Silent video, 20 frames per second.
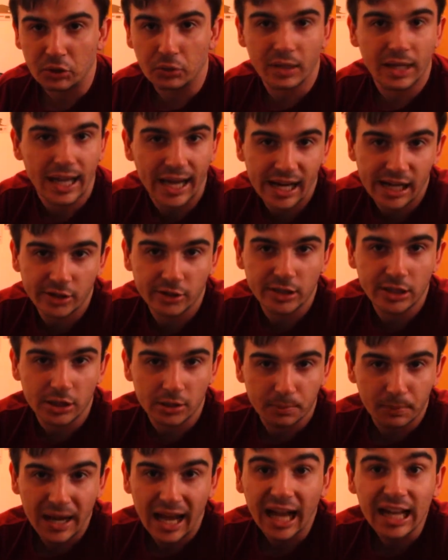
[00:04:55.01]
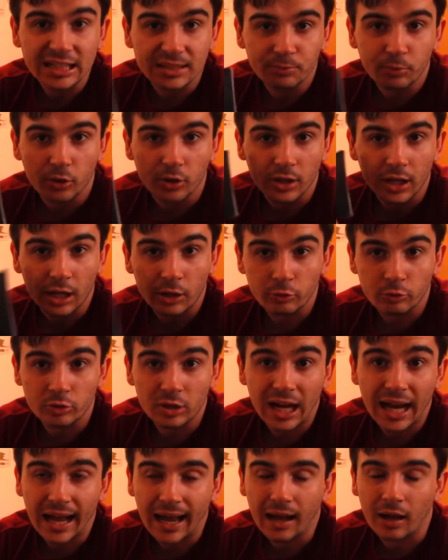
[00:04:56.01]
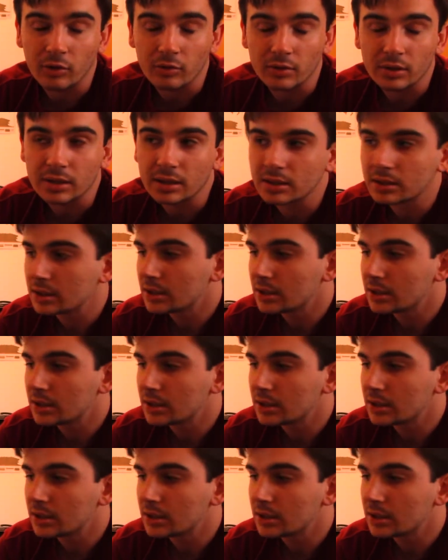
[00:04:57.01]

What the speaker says: carry your passport around.